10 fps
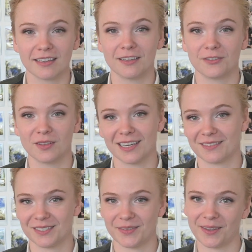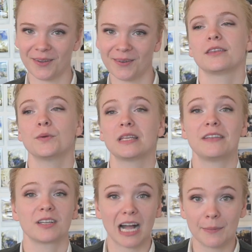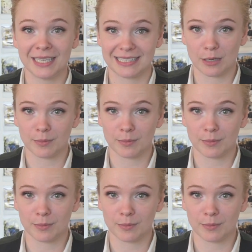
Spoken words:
if you liked this video. You can leave a comment down